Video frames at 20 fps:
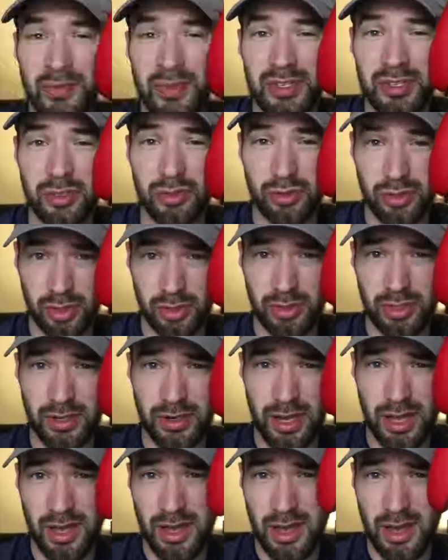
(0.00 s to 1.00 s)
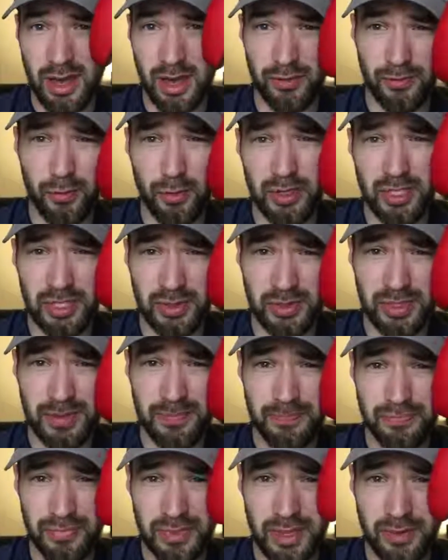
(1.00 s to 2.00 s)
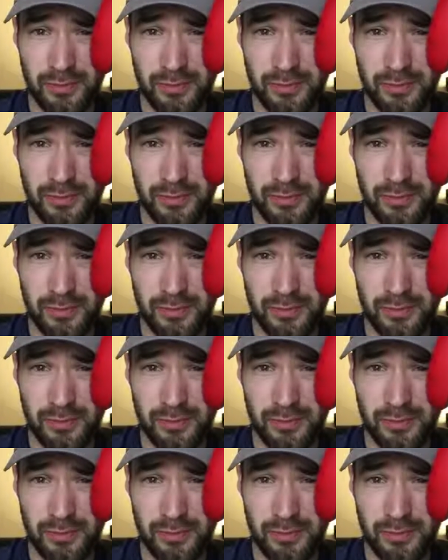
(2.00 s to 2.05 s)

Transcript: getting this controller, unfortunately,